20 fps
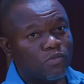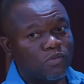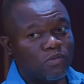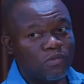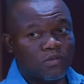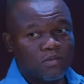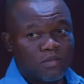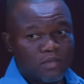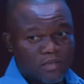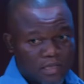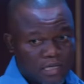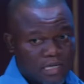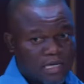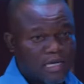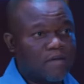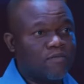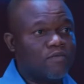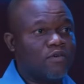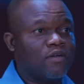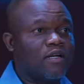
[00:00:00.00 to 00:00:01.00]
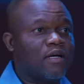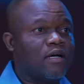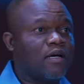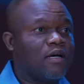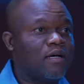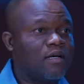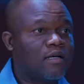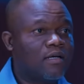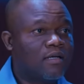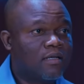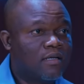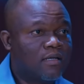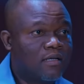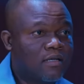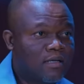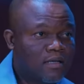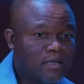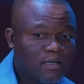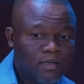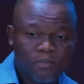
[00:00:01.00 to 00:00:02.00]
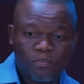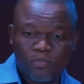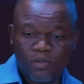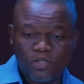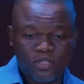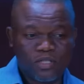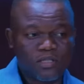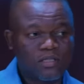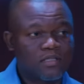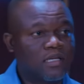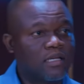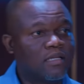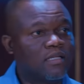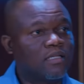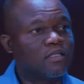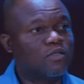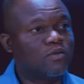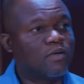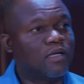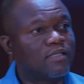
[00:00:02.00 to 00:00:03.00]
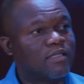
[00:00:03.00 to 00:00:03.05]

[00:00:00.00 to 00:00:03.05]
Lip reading: me, I have other patients I need to